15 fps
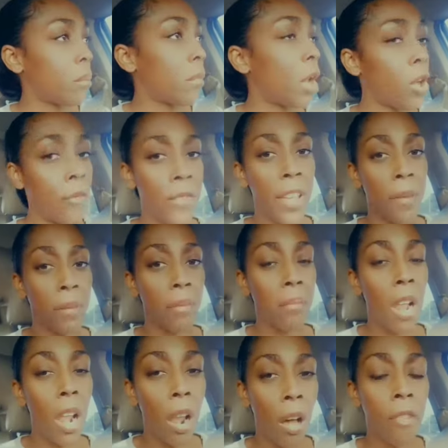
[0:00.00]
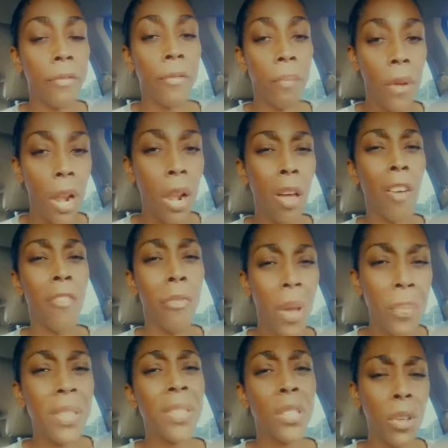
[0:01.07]
me love them. Me love
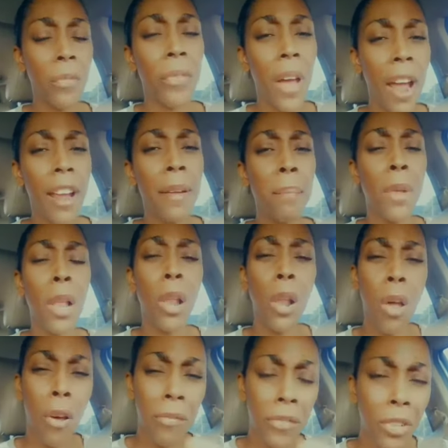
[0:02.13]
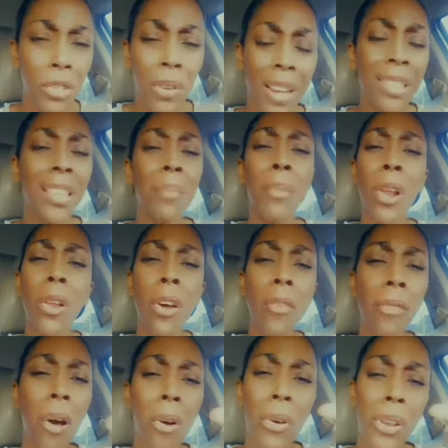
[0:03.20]
what me see so far. Me love the traction. Me
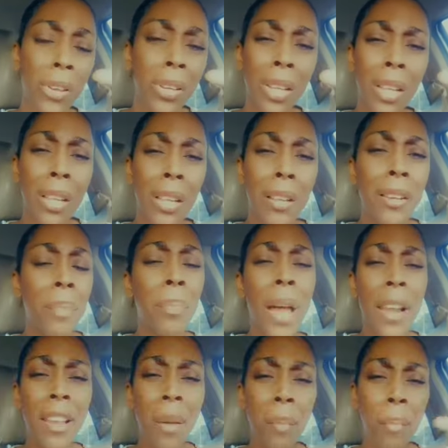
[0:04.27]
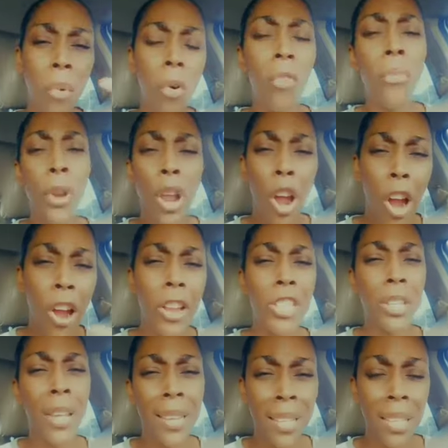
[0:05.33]
love how the man them move with
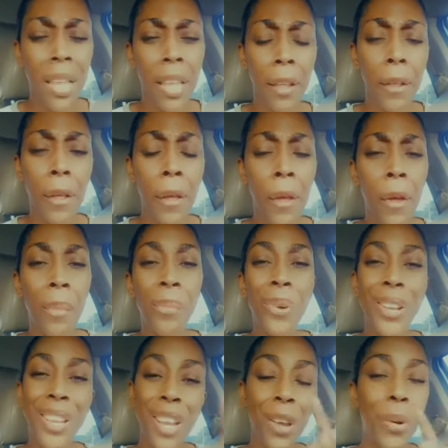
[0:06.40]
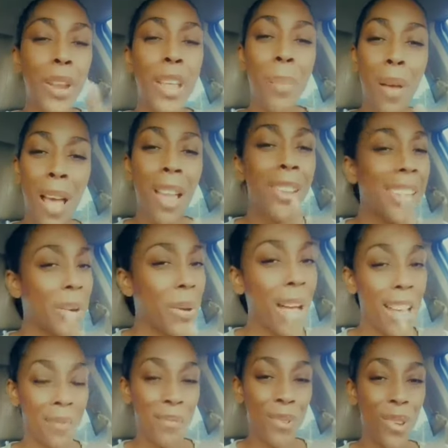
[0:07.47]
urgency. What ear what them up? Ear
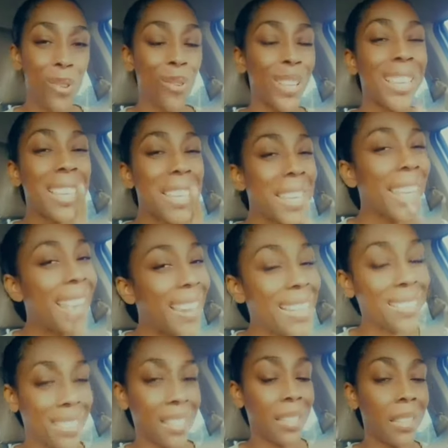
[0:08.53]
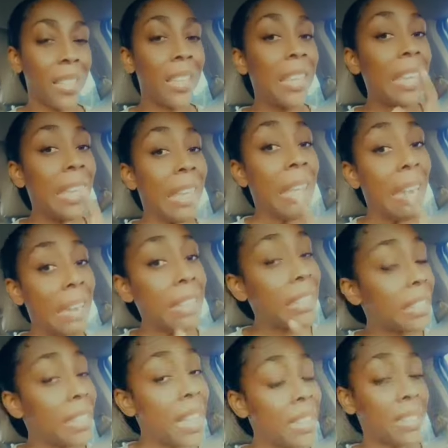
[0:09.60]
what up now?
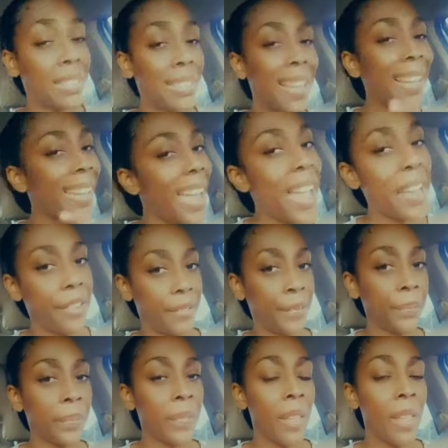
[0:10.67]
Carelessness again.